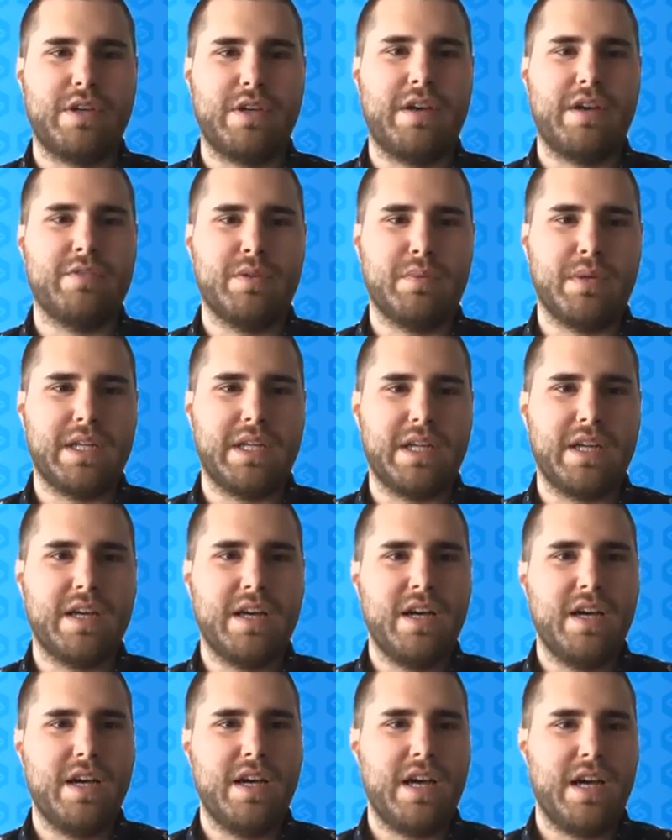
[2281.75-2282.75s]
everybody.
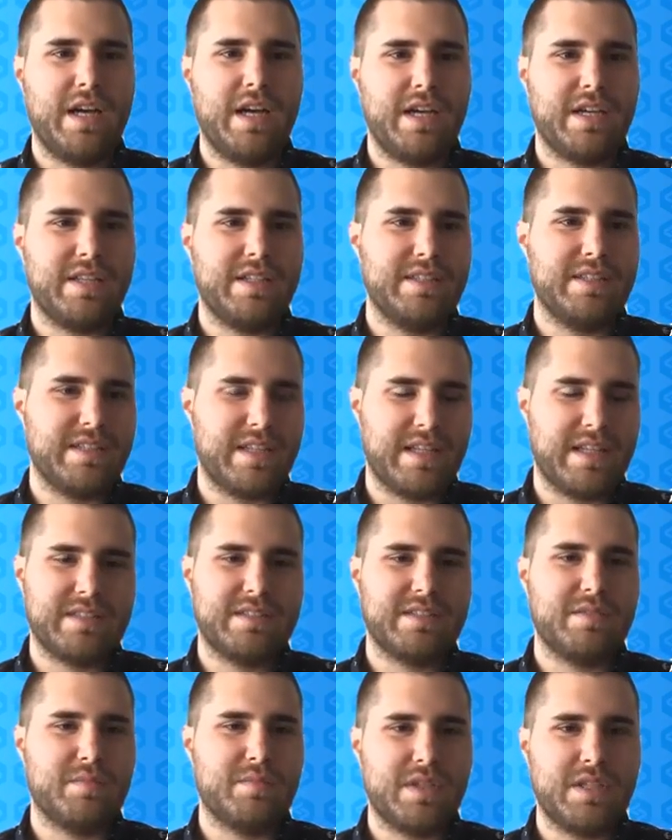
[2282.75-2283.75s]
And that's
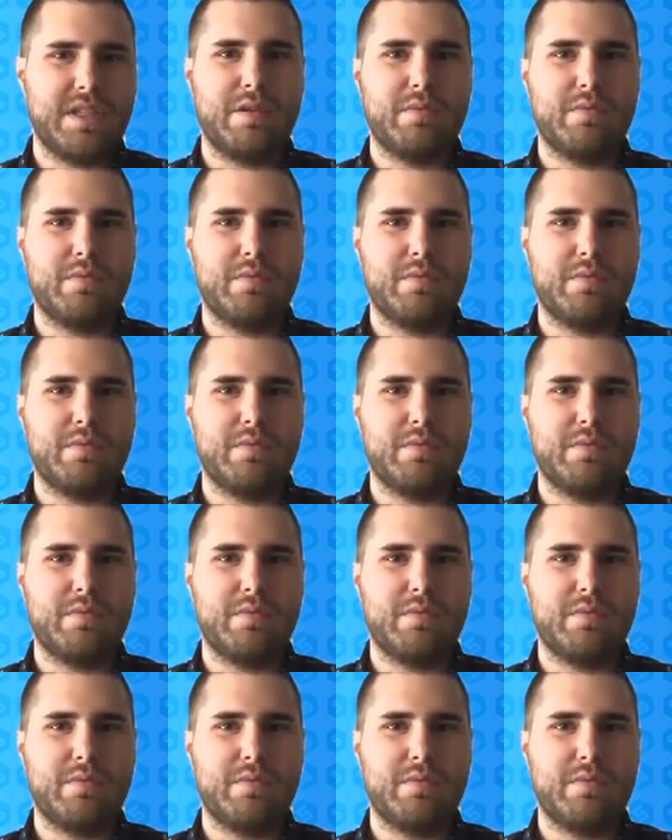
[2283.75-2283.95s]
something that